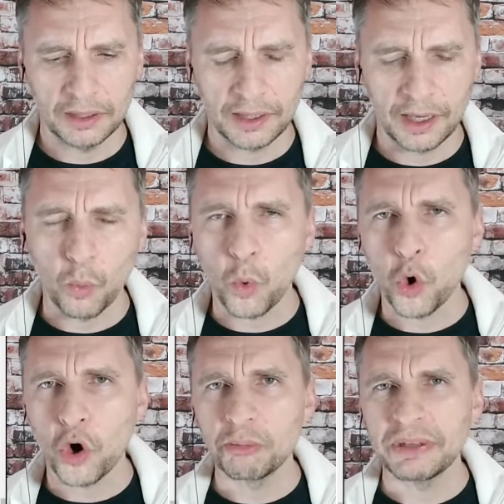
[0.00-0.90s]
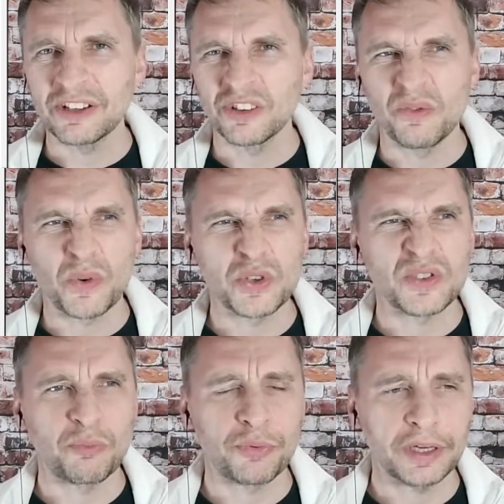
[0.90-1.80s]
a war being on the verge
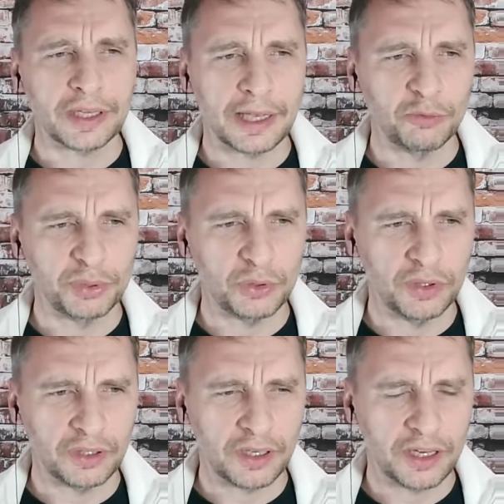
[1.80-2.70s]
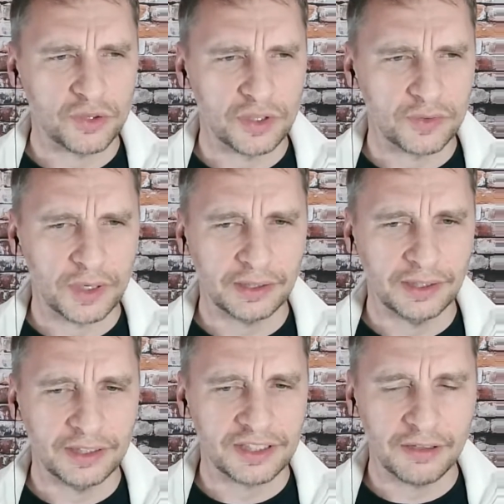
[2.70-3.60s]
of breaking out between the countries, right?
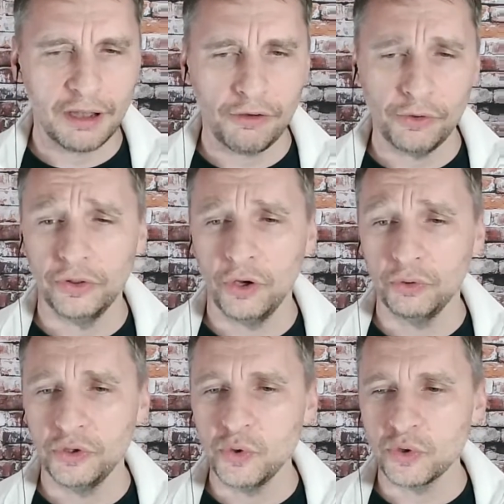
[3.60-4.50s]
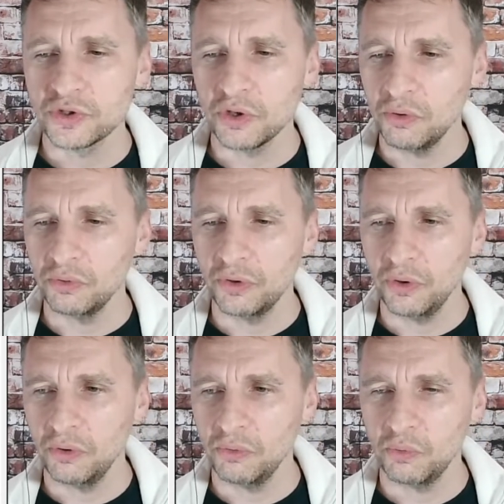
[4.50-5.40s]
And it's no news,
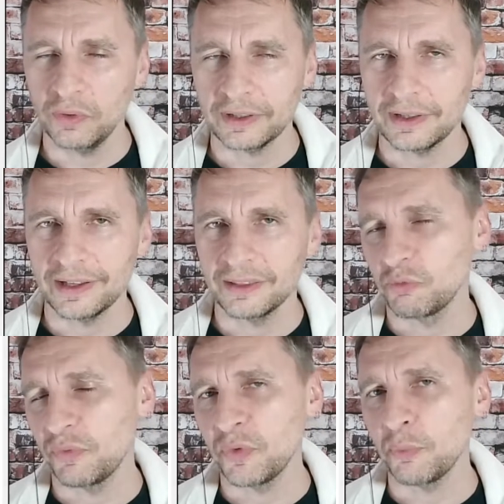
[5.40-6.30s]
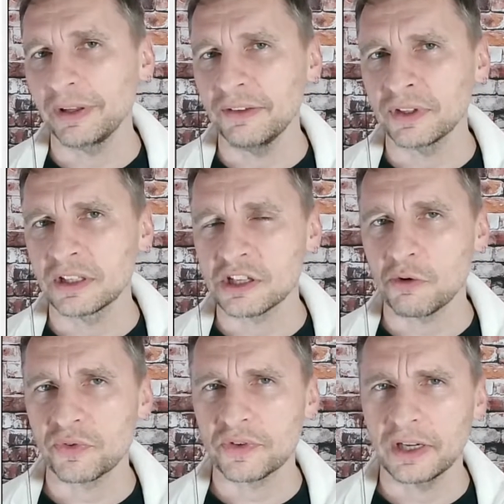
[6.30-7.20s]
if you've been living in
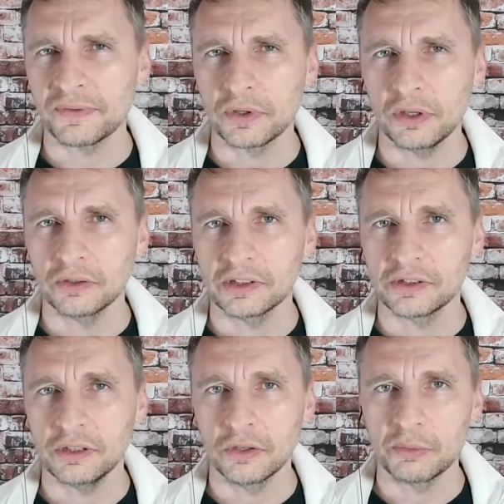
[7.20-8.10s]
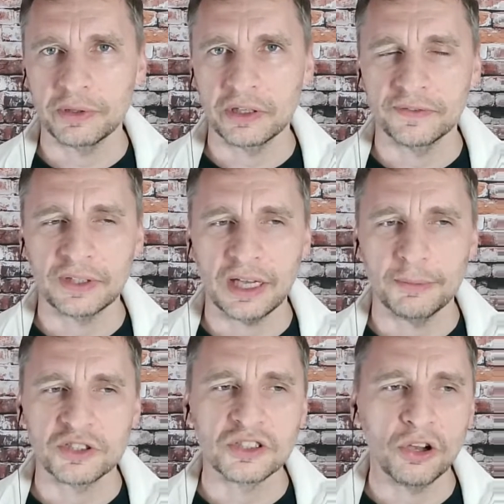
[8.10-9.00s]
South Korea for a longer period of time,
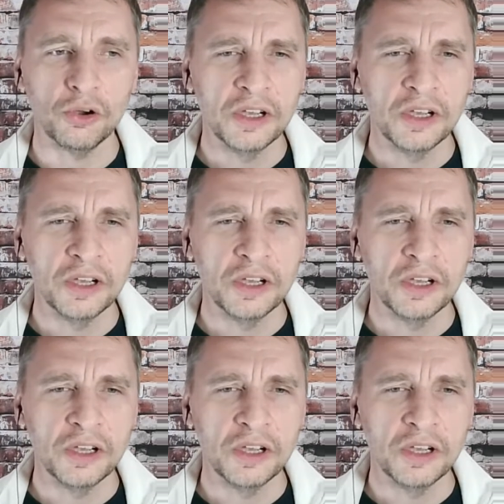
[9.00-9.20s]
it's no